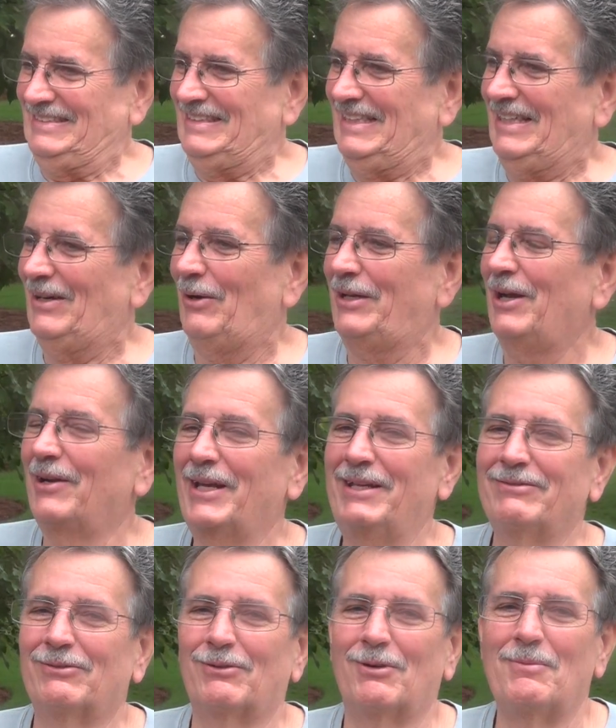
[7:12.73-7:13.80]
Oh, I don't
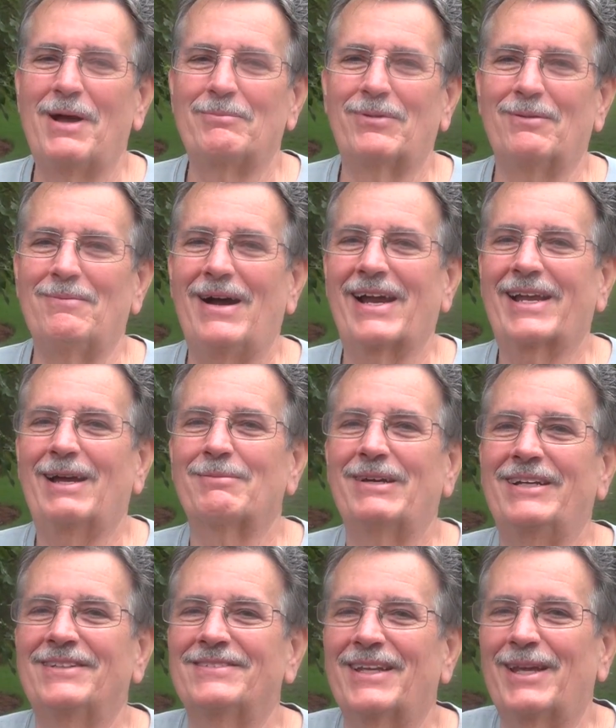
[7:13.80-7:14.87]
even remember, Mike. I'm
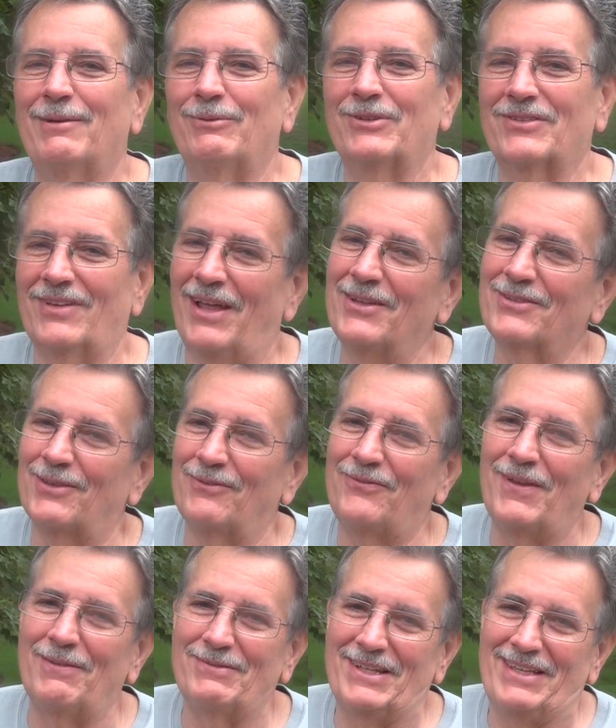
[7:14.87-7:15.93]
going to say it was less than
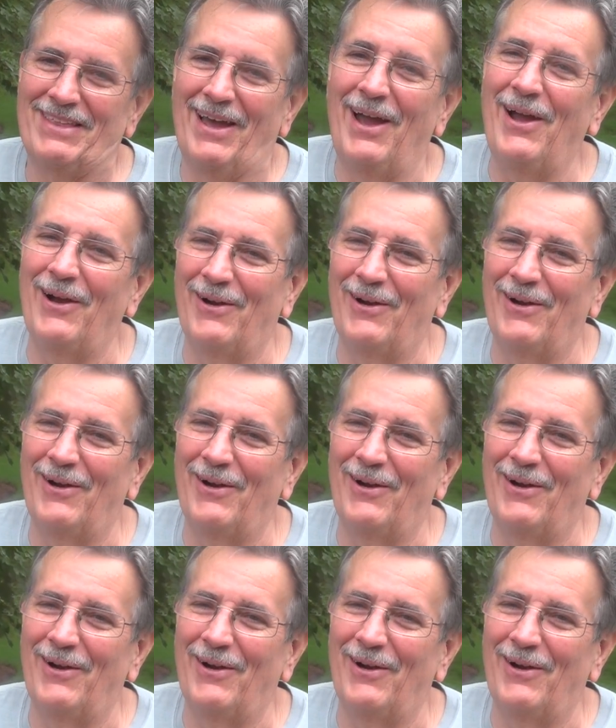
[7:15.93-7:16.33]
50, though.